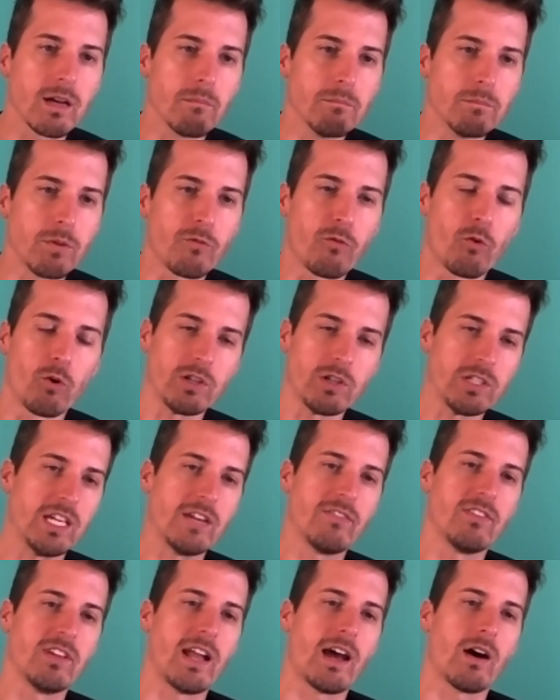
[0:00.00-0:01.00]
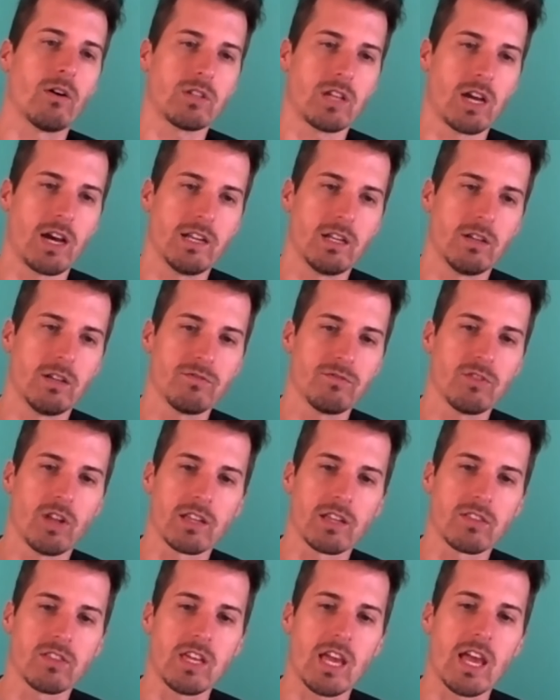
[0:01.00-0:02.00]
before giving out kind of like
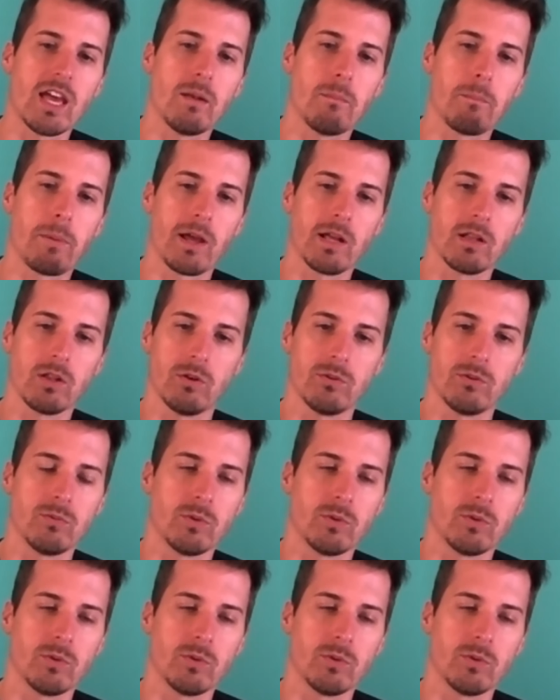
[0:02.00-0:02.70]
the end payload,